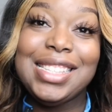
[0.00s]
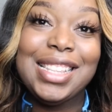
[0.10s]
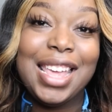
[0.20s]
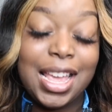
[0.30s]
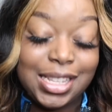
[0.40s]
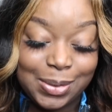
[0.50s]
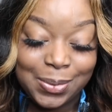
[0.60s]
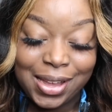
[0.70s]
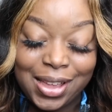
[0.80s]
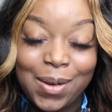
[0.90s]
next
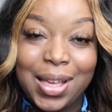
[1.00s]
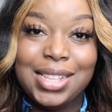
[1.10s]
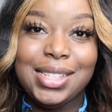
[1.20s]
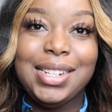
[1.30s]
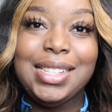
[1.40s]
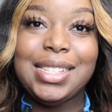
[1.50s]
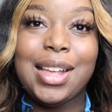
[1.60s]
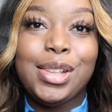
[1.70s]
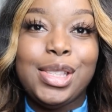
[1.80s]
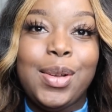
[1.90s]
one, okay, so this is
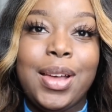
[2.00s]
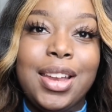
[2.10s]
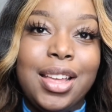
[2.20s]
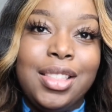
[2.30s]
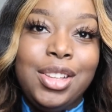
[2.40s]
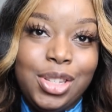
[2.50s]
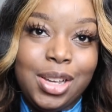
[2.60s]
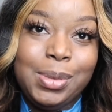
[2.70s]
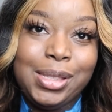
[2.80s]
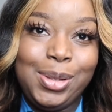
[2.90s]
also another
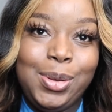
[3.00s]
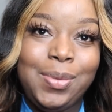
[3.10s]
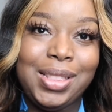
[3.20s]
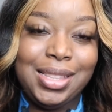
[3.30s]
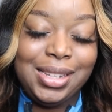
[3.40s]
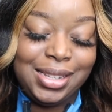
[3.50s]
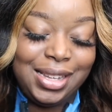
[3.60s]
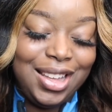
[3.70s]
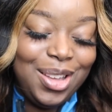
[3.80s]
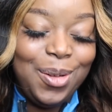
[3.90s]
jumpsuit
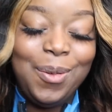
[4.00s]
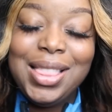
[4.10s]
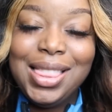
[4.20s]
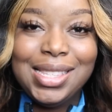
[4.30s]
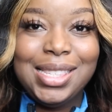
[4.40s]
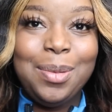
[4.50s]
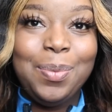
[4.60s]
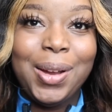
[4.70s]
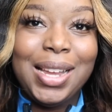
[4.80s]
with the zipper.